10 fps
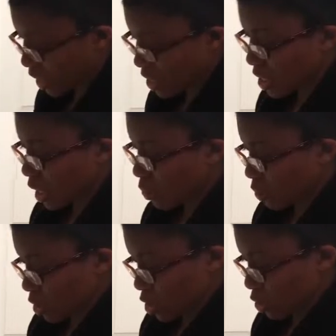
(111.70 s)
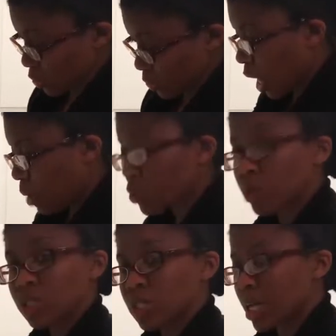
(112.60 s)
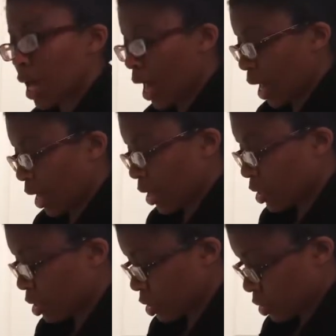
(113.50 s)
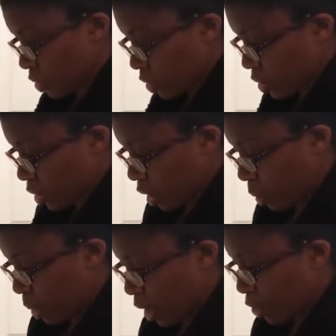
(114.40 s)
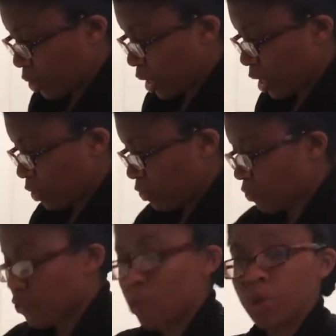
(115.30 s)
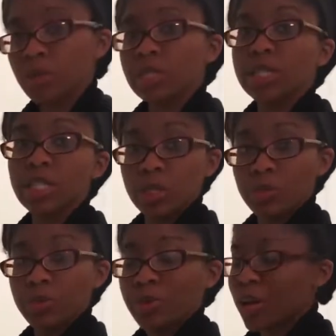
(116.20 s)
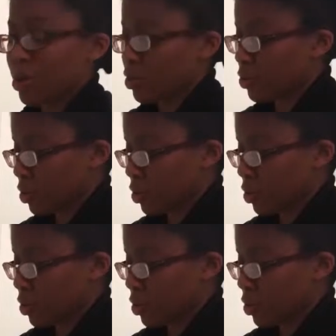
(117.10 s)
next thing I'm going to do, I'm going to add about a 1/4 teaspoon of